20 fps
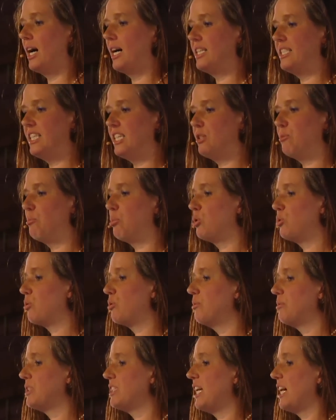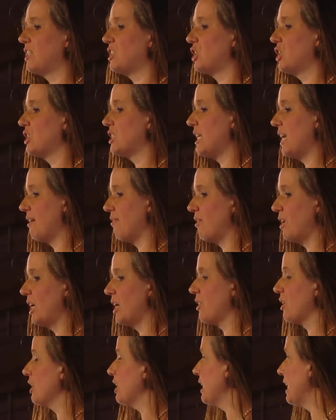did Blue Room sessions every
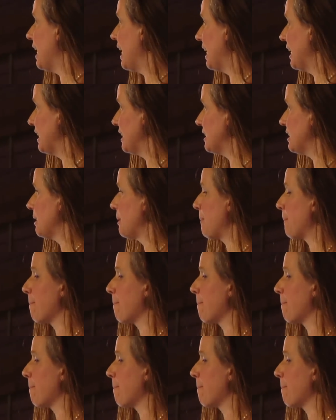other night.